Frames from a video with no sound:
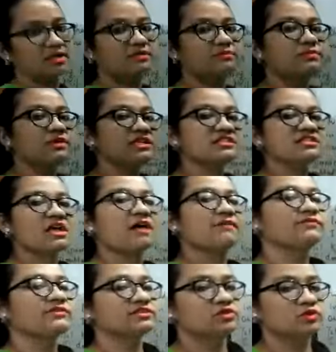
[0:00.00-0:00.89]
It means
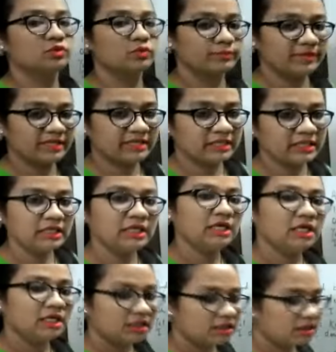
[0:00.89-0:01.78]
after so many
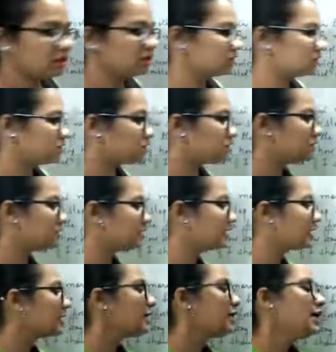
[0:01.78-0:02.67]
years.
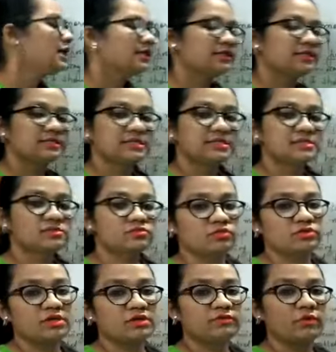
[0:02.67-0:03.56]
Okay, this is
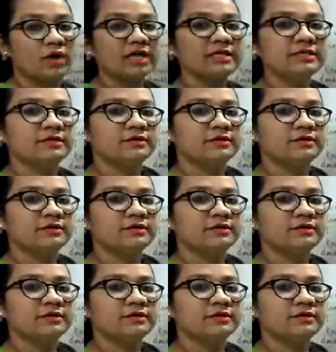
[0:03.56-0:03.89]
the one